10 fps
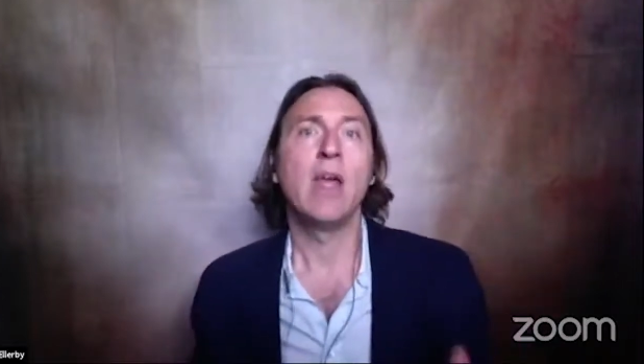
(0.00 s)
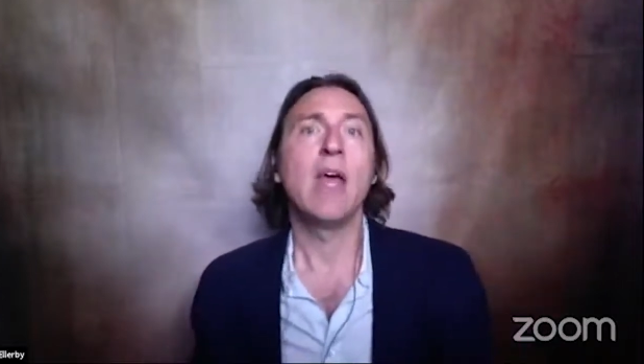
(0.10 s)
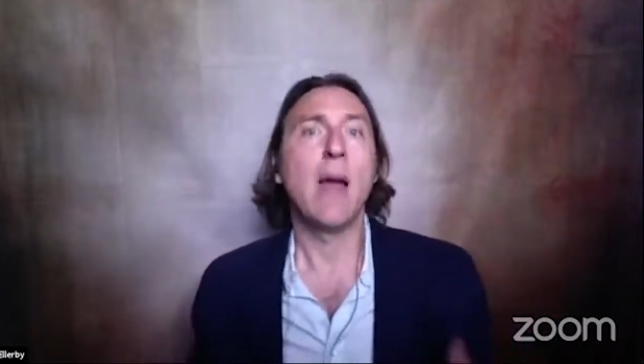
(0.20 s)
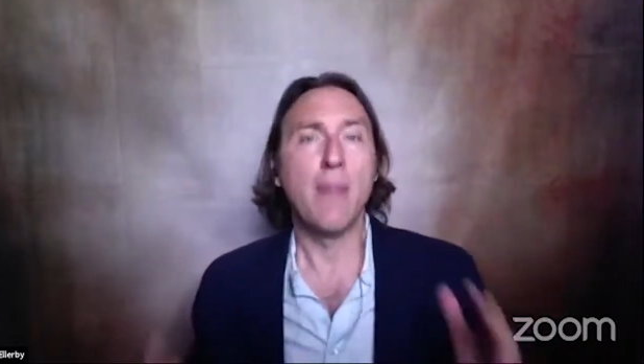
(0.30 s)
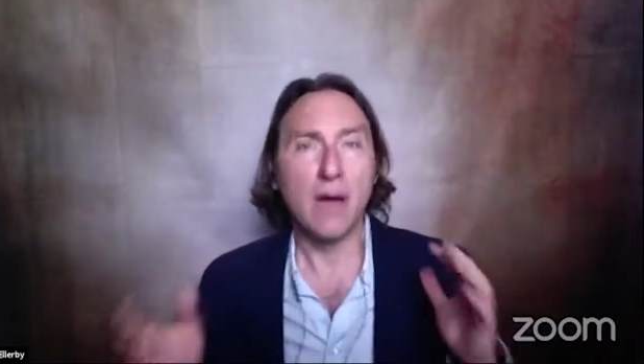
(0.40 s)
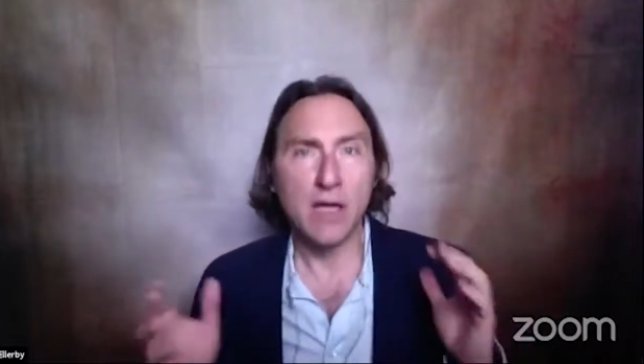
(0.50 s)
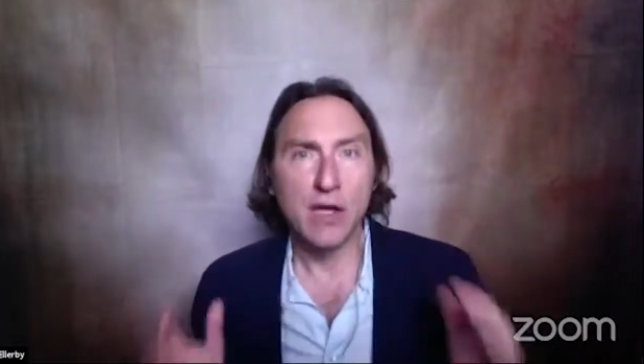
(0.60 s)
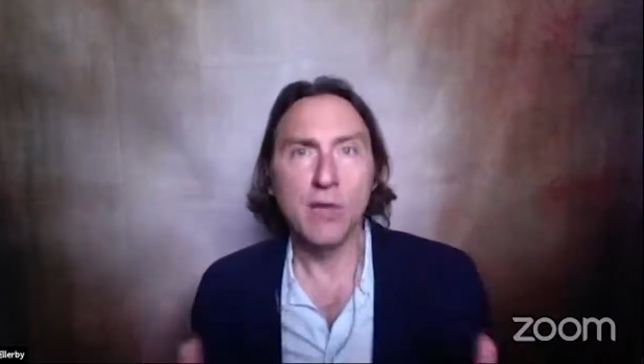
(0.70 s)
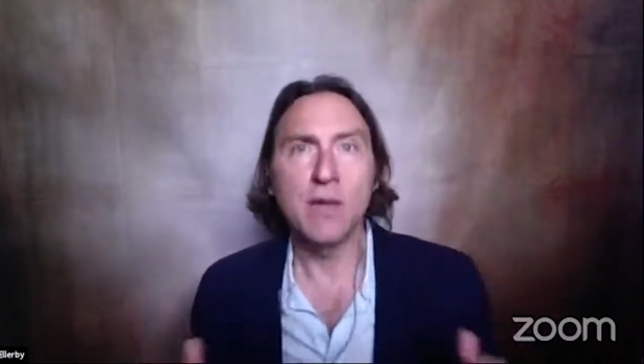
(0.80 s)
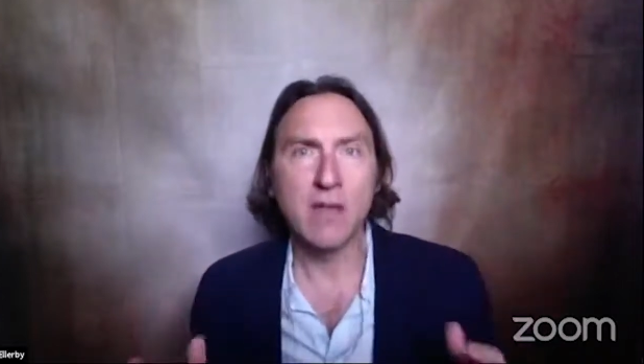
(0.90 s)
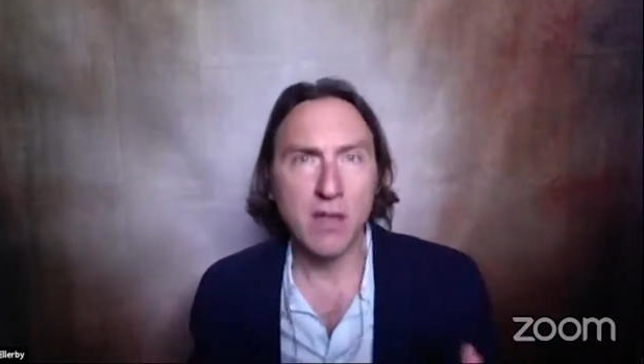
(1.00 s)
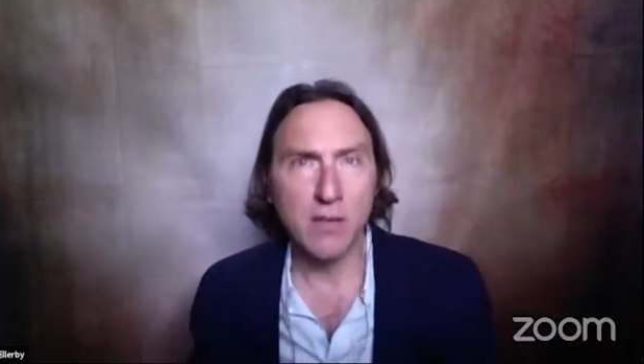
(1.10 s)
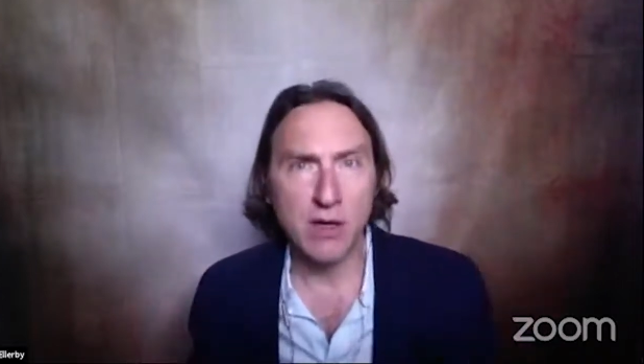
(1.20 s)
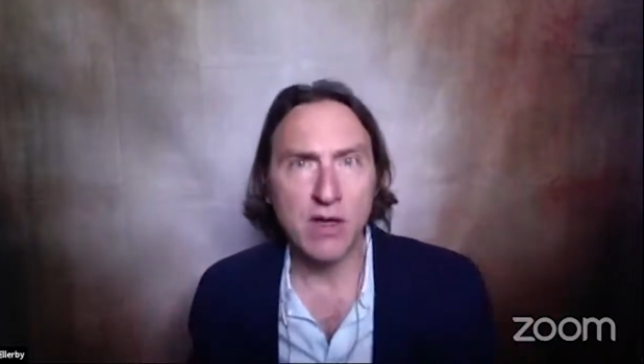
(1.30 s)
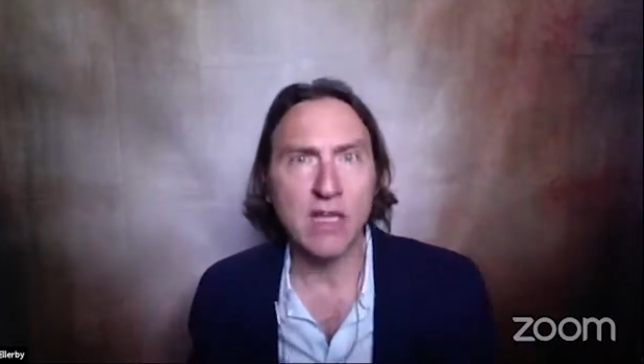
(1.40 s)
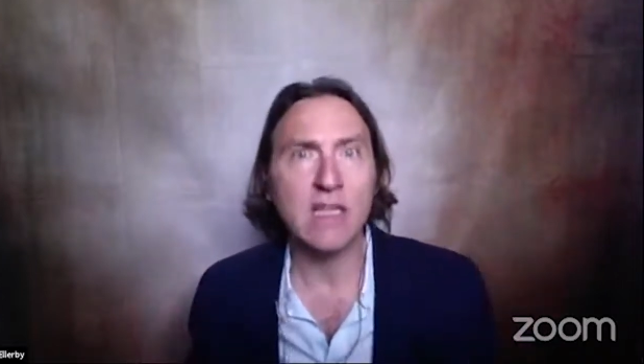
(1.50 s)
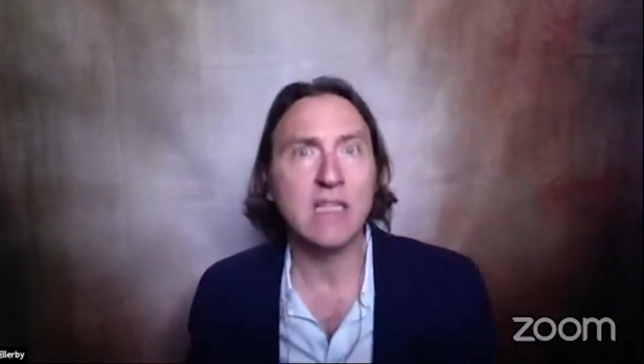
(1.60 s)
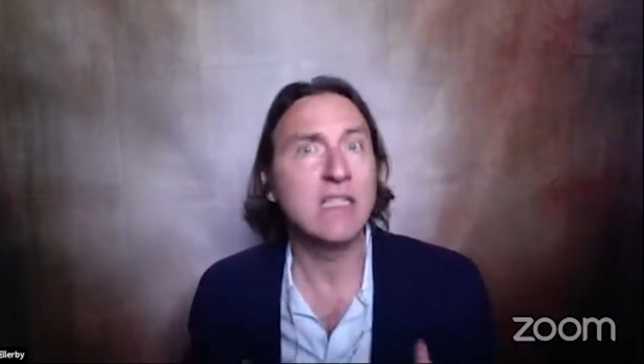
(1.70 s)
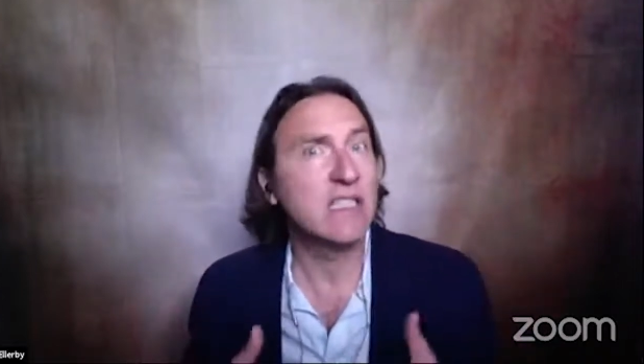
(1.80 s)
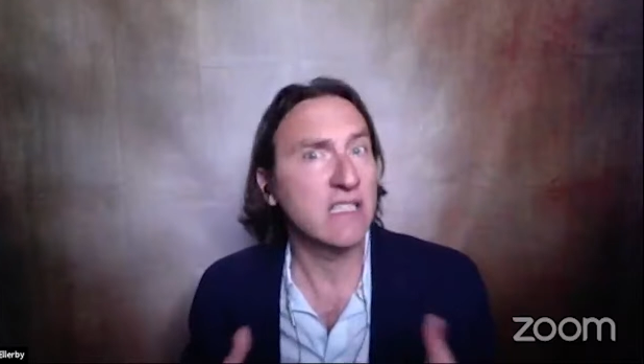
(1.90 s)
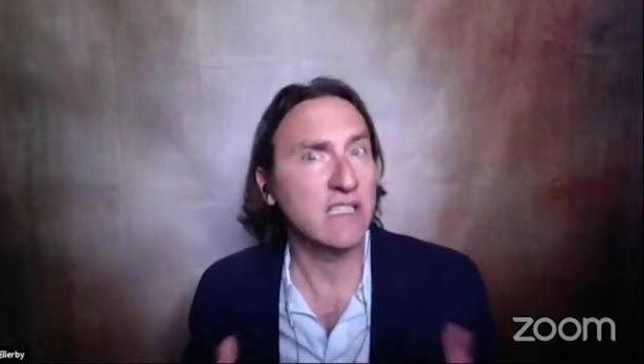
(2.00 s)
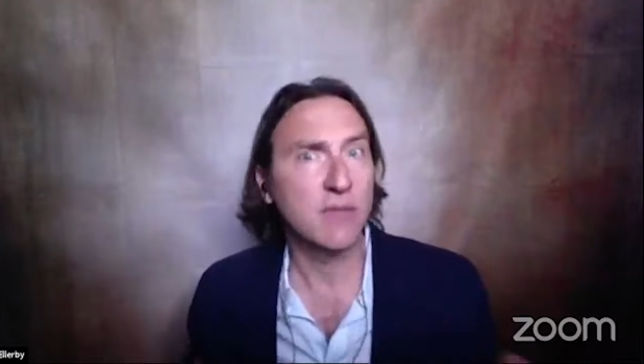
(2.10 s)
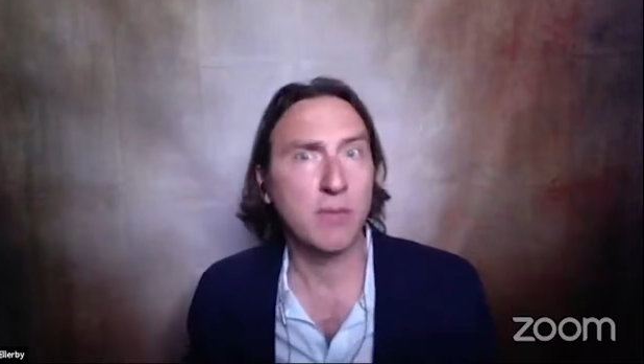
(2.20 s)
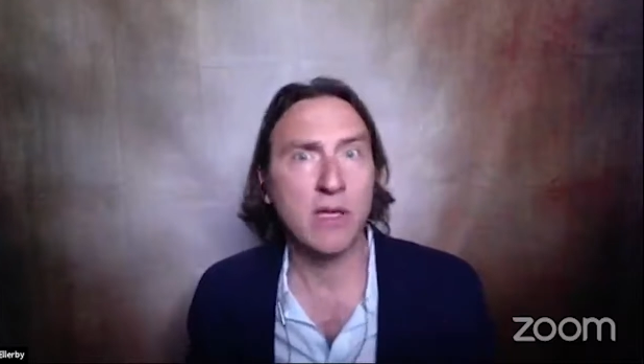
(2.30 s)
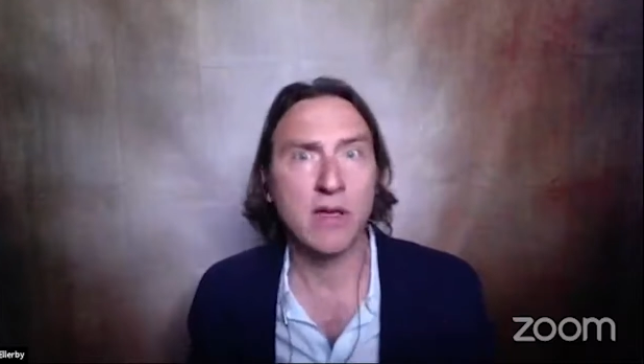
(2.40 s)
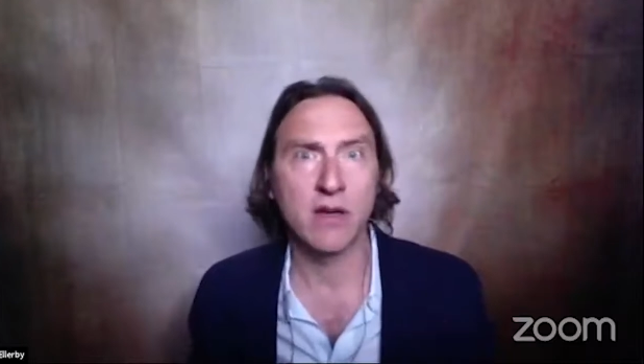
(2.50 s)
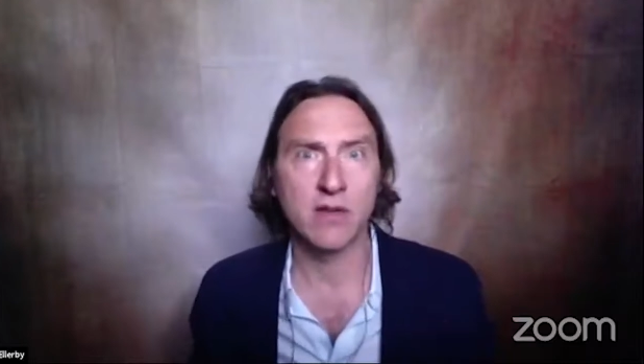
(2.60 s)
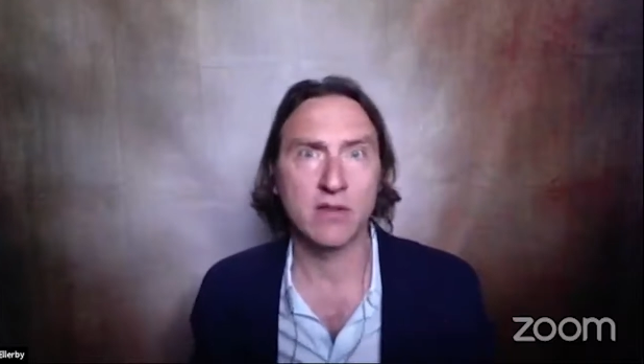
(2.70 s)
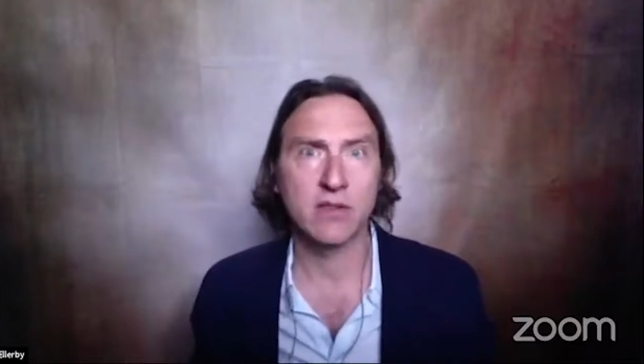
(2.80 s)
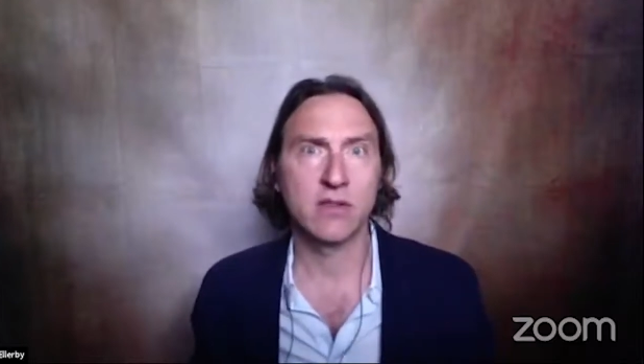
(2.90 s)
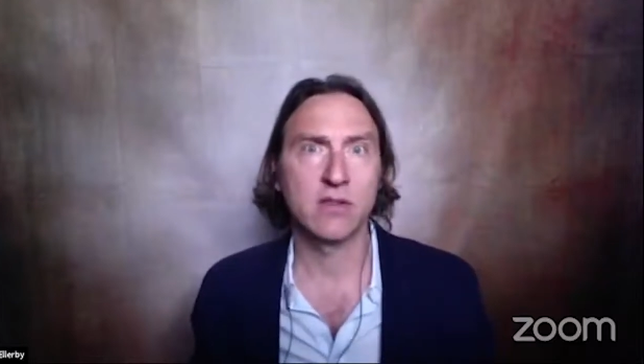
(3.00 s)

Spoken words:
and the human community disappears,